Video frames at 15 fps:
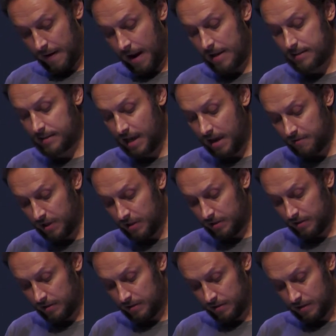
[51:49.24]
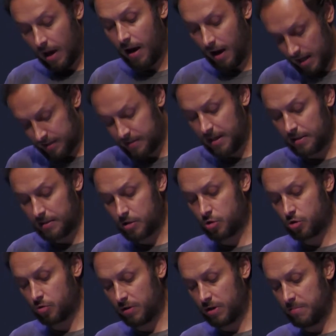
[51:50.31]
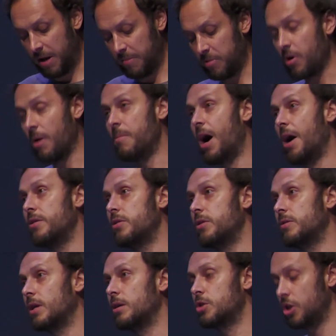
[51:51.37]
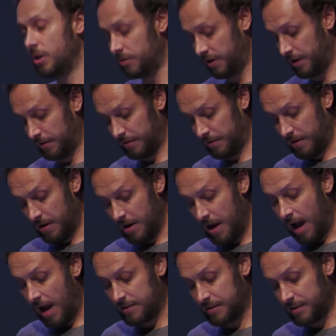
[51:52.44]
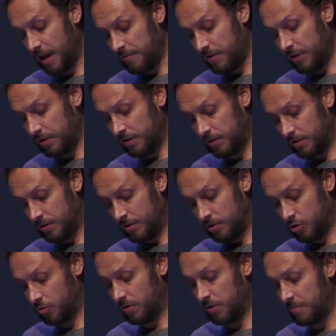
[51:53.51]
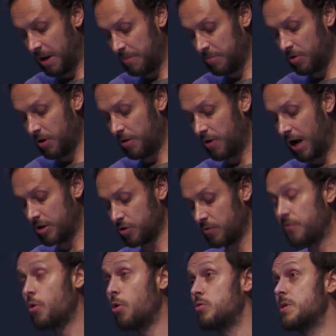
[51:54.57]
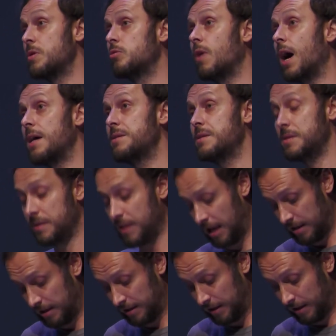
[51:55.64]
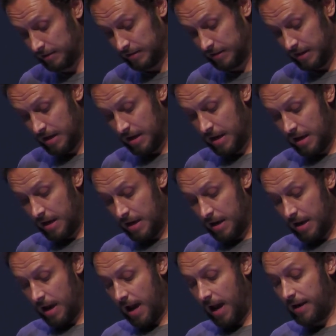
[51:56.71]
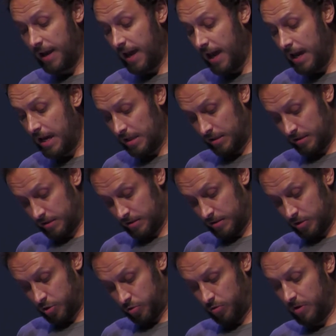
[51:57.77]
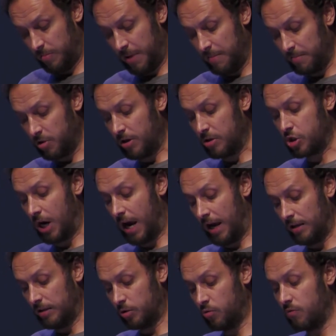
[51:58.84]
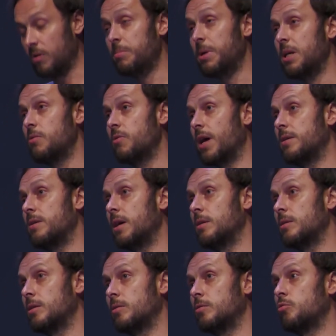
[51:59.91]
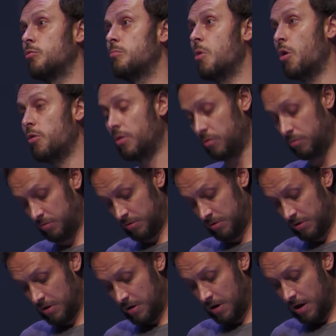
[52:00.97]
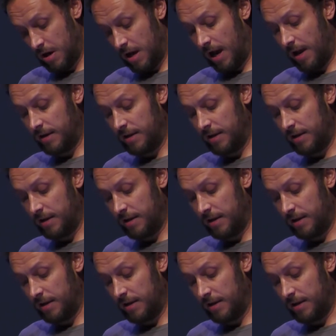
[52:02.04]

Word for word: A seventh, uh, a sixth should remember a martyred Algerian. A seventh should remember a Russian frozen to ice at Stalingrad. An eighth should remember a child who will be irradiated tomorrow. A